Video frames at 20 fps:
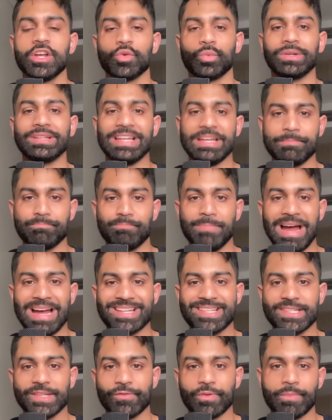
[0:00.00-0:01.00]
with a
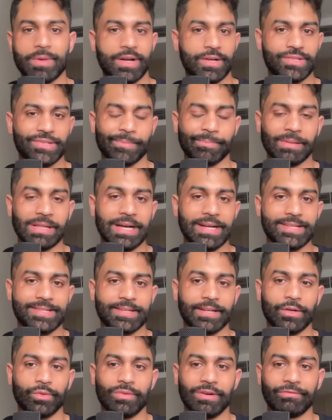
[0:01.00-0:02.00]
massive amount of supply
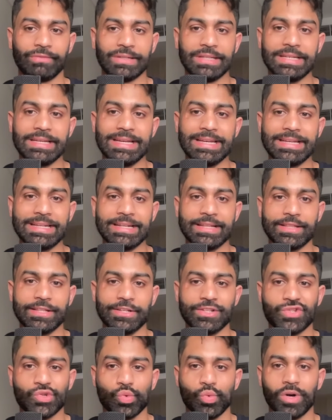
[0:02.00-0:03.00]
sitting roughly in the
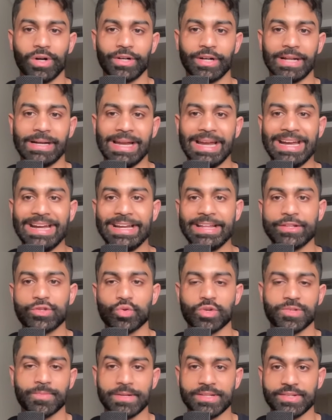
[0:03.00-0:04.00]
two hundred eighty to
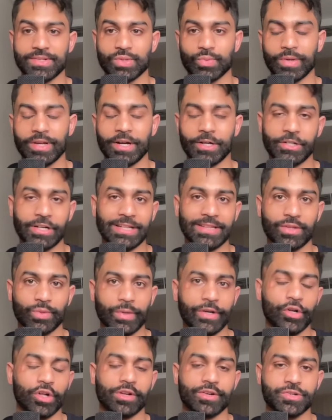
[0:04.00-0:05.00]
as much as three hundred
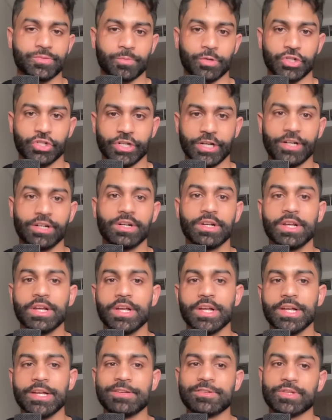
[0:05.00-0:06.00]
three dollars per share.
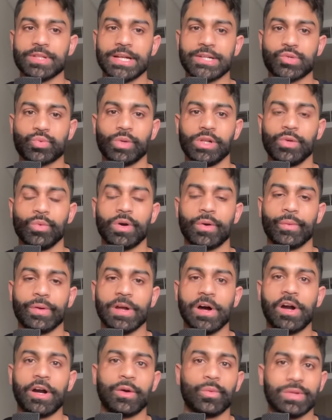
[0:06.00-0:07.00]
So that's really where we
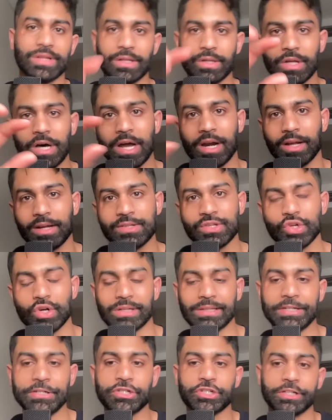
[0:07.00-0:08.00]
are, with a lot of
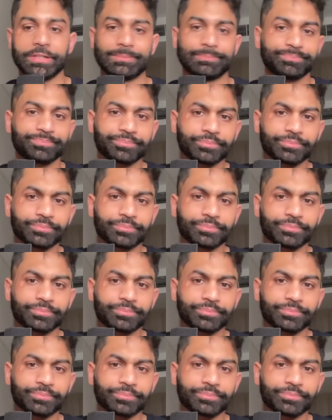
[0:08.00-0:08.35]
consolidation